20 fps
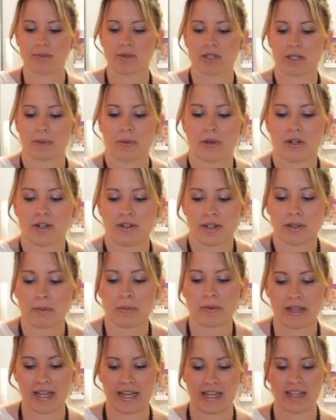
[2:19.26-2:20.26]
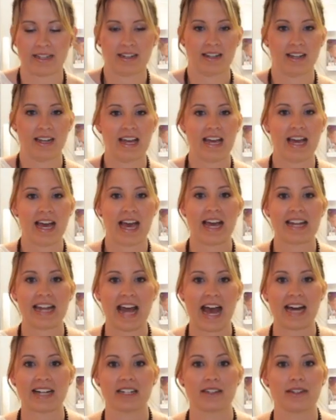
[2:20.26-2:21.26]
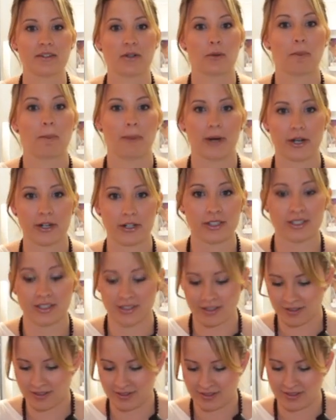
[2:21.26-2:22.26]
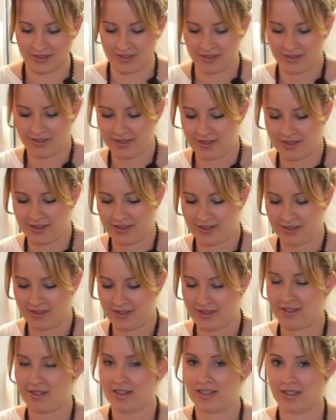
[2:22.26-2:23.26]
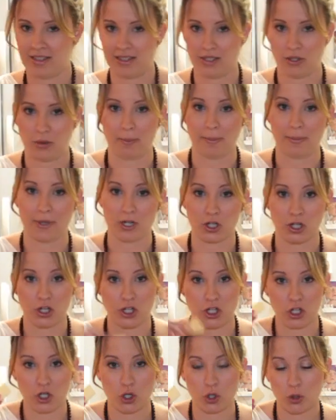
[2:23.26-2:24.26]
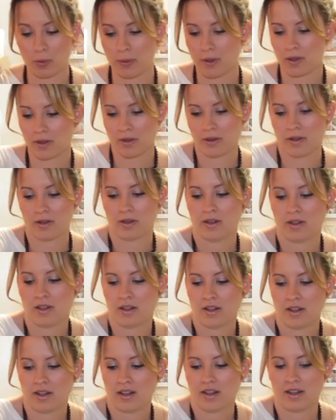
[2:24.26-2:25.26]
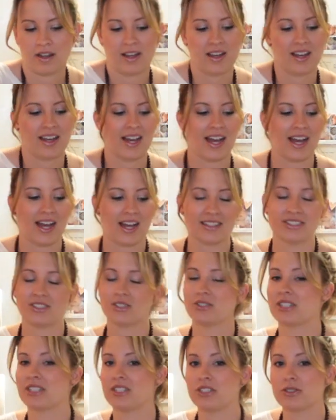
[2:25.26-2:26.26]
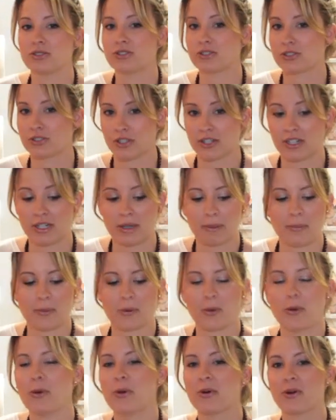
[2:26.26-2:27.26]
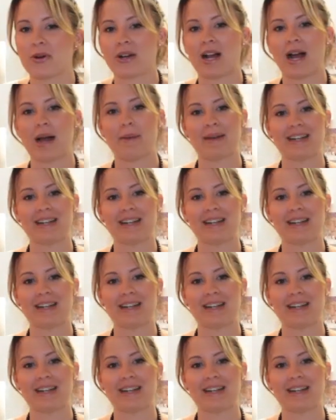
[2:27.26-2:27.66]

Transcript: I'm gonna put it on a plate and add a little butter, a little butter cube, and you can use syrup or I